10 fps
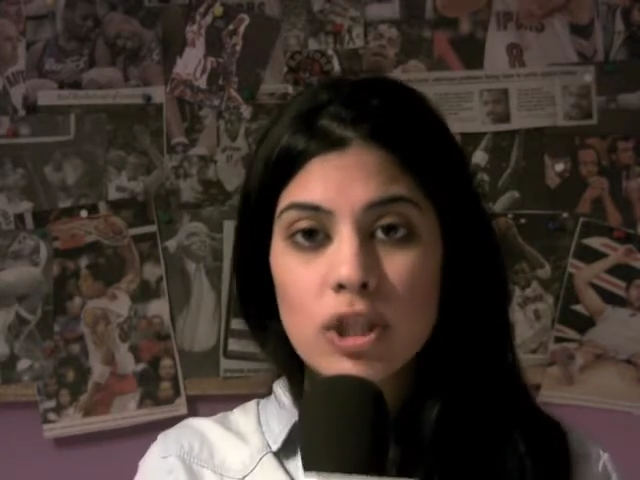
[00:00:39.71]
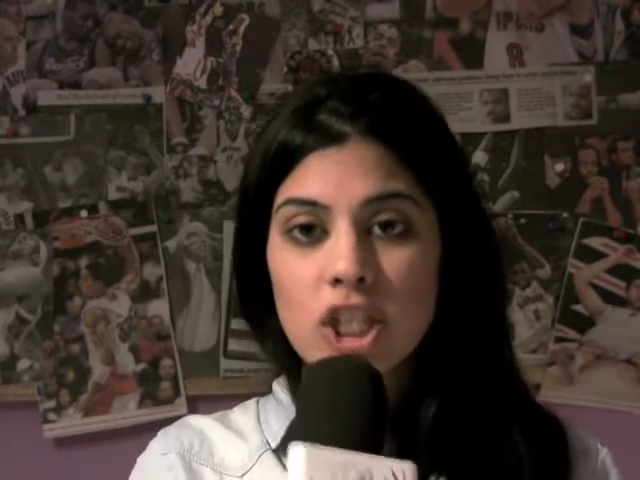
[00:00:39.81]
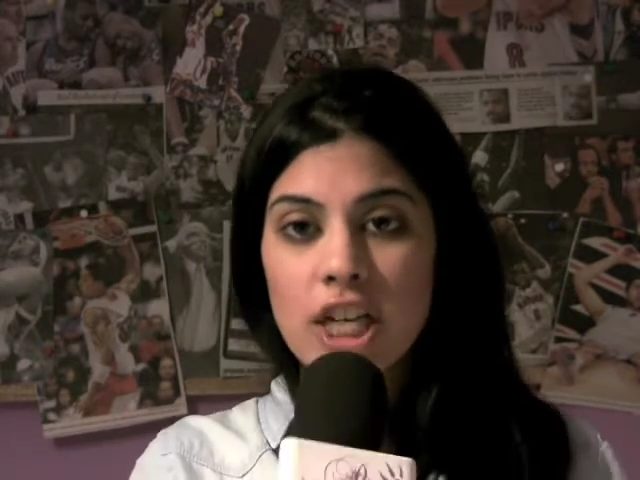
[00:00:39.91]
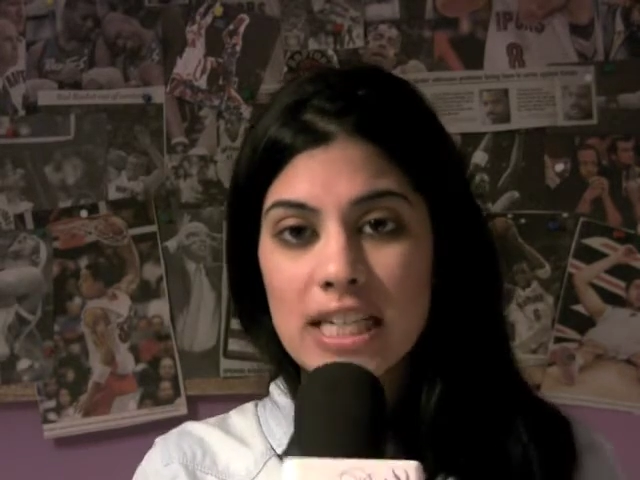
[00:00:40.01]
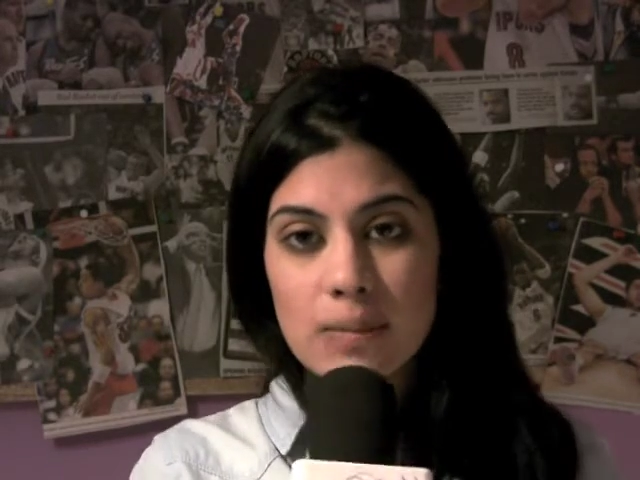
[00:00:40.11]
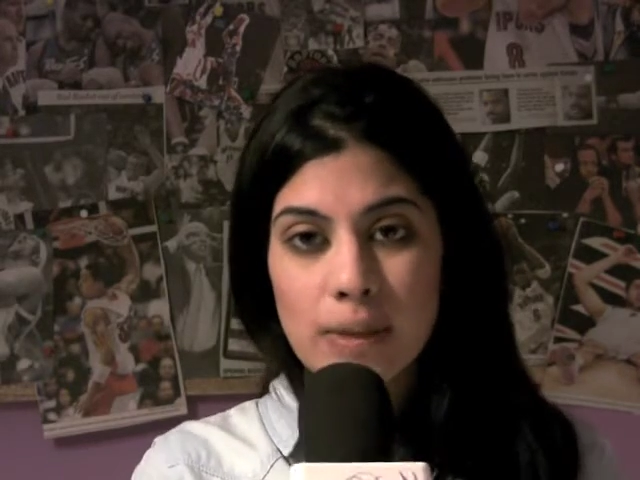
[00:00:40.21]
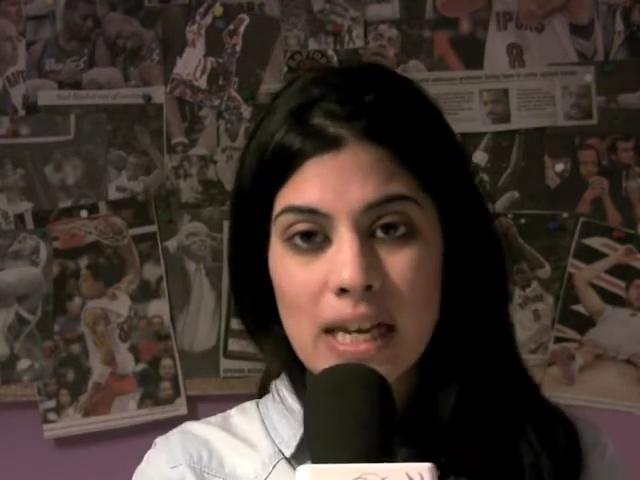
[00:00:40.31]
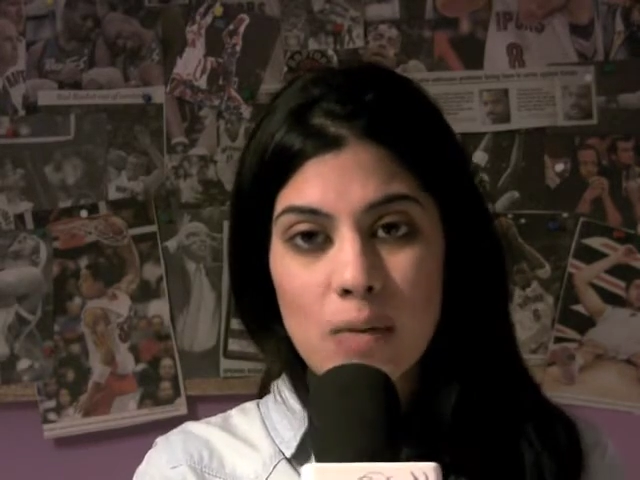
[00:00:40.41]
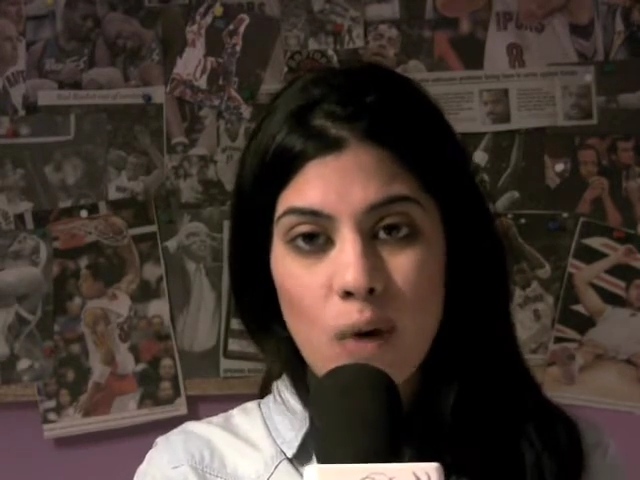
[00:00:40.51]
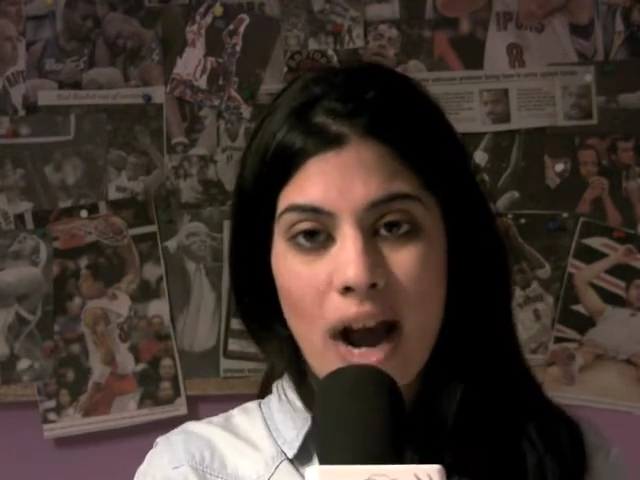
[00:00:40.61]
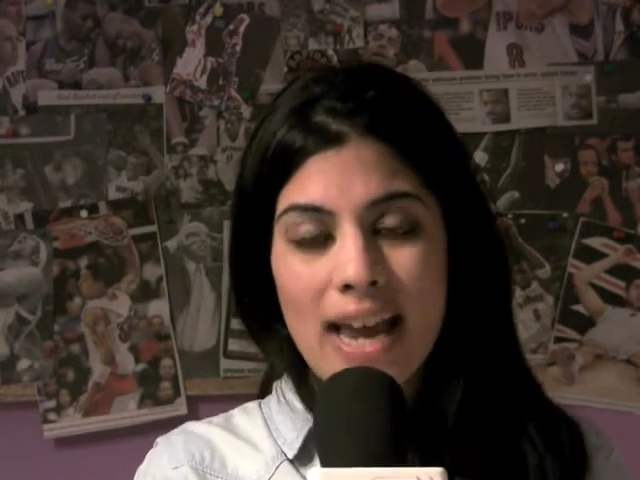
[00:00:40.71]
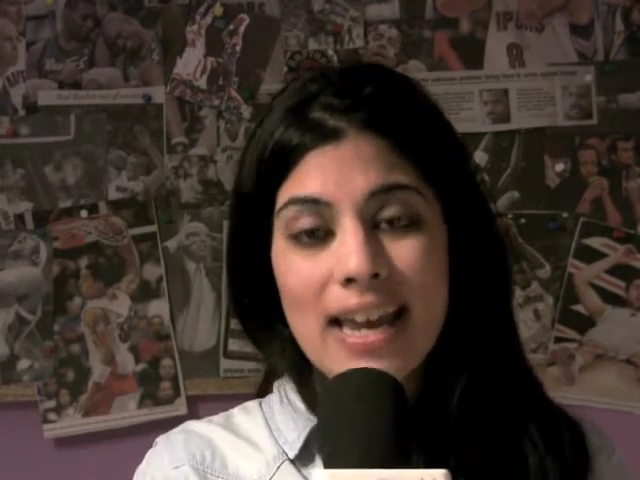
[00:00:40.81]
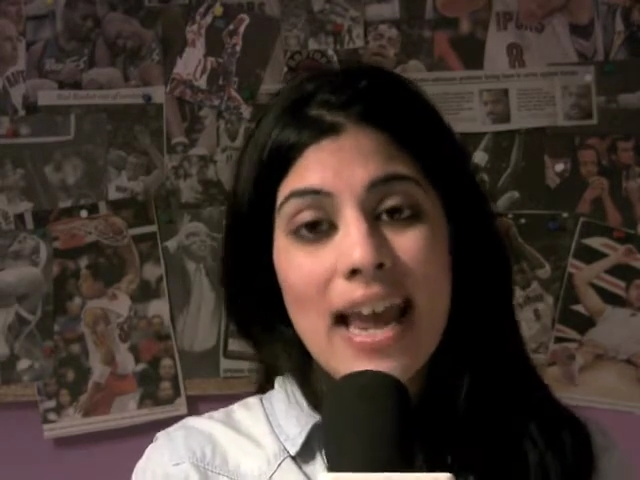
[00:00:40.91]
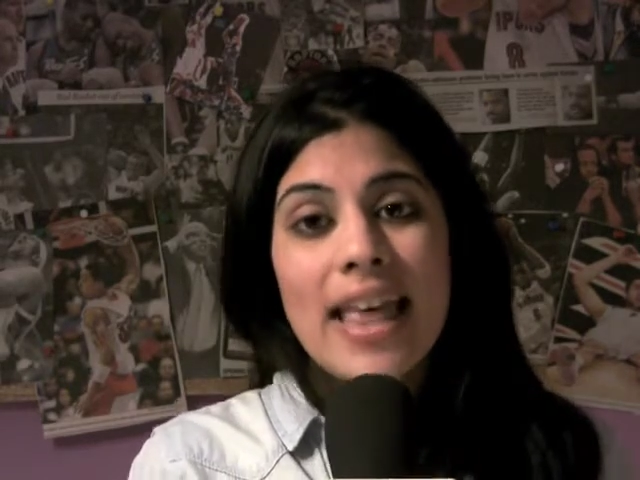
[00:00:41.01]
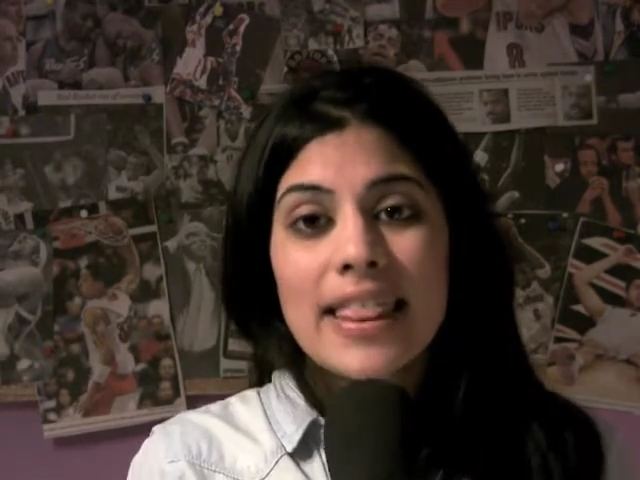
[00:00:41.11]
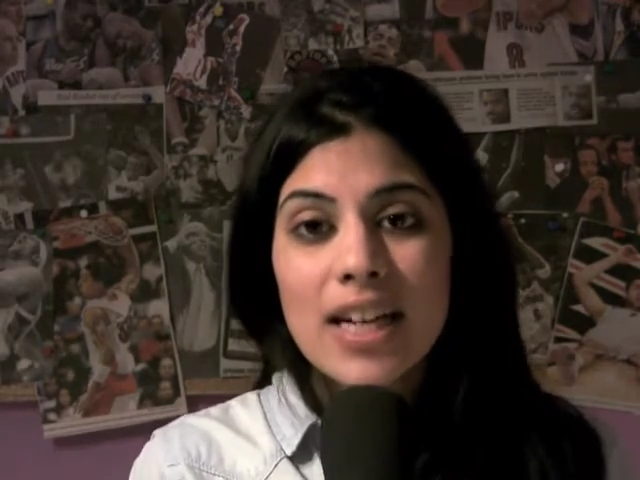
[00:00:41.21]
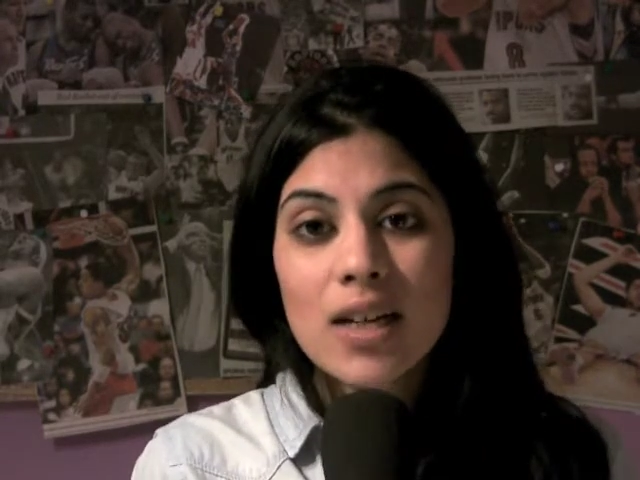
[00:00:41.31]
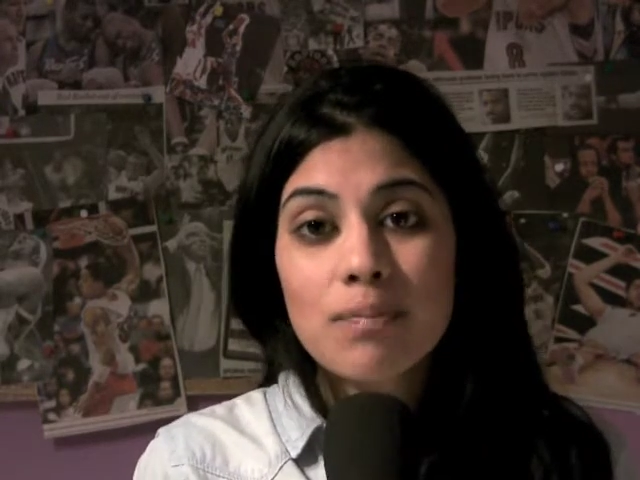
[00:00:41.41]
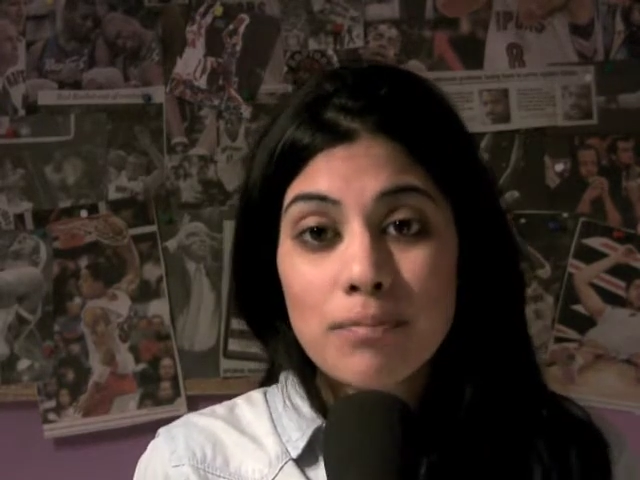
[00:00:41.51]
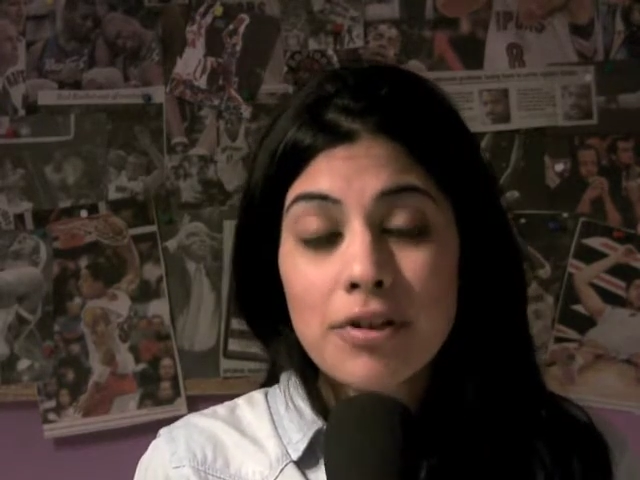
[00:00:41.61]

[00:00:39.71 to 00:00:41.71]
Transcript: which could explain why they're